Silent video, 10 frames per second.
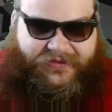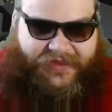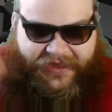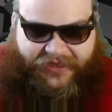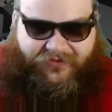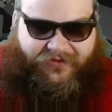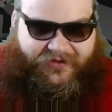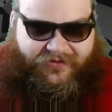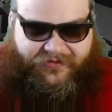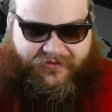gag
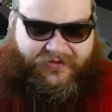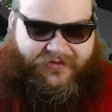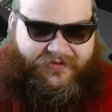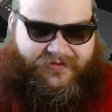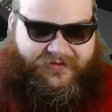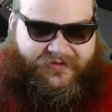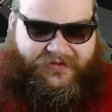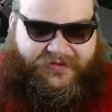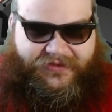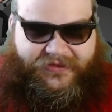reels
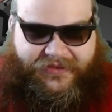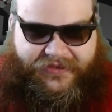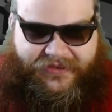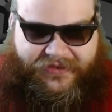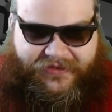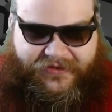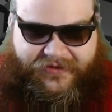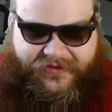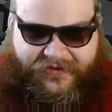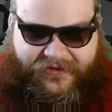
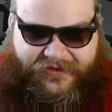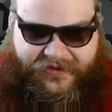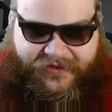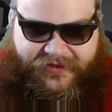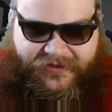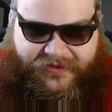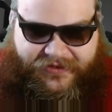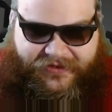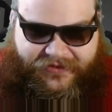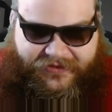and
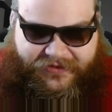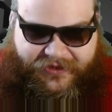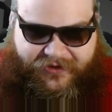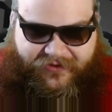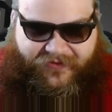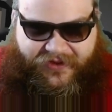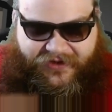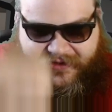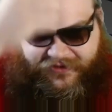terrifying